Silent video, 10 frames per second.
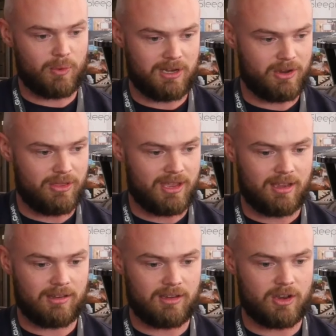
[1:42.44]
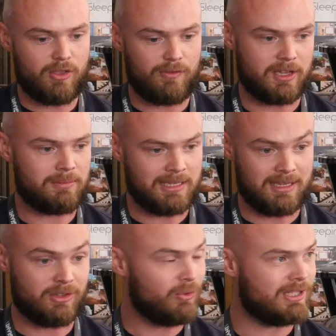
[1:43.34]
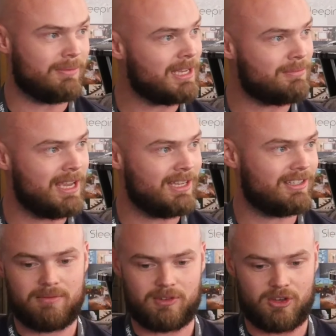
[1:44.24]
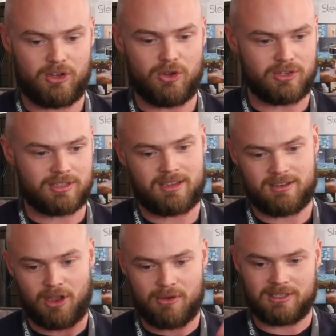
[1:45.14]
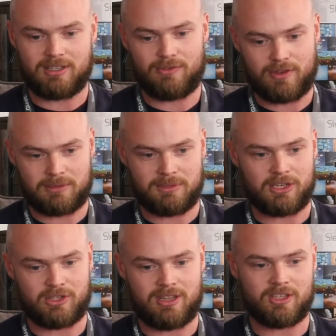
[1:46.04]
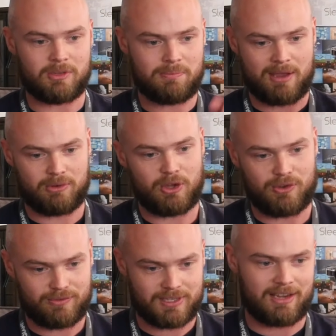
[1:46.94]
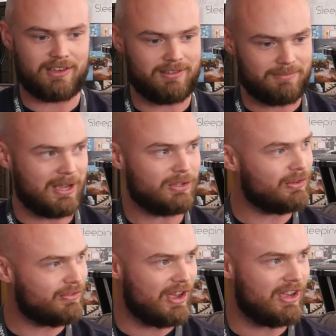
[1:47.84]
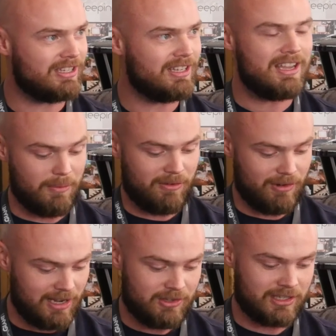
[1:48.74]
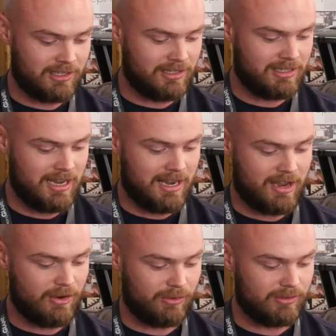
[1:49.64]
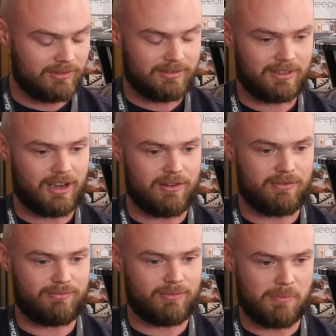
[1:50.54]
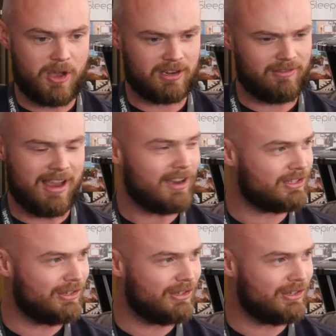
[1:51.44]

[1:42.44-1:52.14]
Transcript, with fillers: we know that you know the first place isn't always the best place. Users can go into the first position and just bounce off second, bounce off third. Mm. It'll be really interesting to see how kind of the market reacts